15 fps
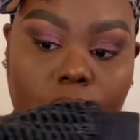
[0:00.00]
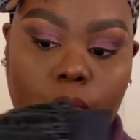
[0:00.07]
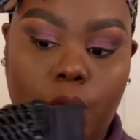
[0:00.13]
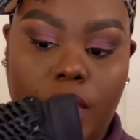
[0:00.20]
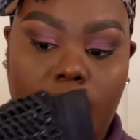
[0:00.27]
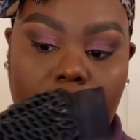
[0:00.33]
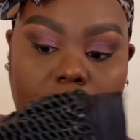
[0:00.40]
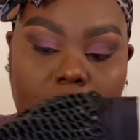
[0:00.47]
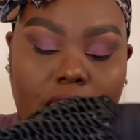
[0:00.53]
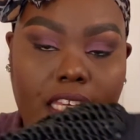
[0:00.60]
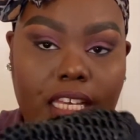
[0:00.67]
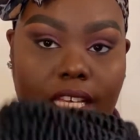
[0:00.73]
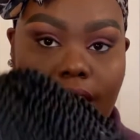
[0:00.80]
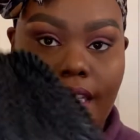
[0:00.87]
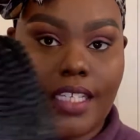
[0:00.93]
wig
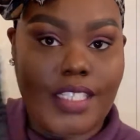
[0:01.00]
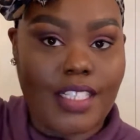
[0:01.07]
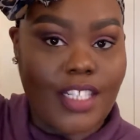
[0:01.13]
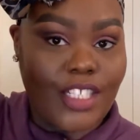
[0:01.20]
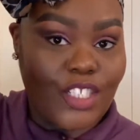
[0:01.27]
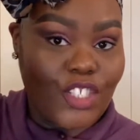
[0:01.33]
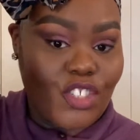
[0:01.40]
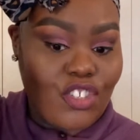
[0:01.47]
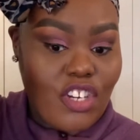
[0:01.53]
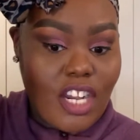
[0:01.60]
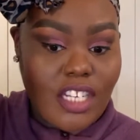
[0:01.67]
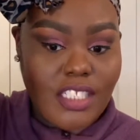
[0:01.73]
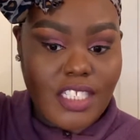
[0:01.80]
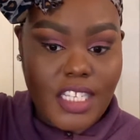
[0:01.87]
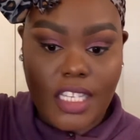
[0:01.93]
is
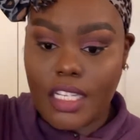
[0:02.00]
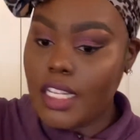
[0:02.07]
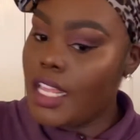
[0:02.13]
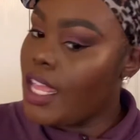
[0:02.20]
constructed.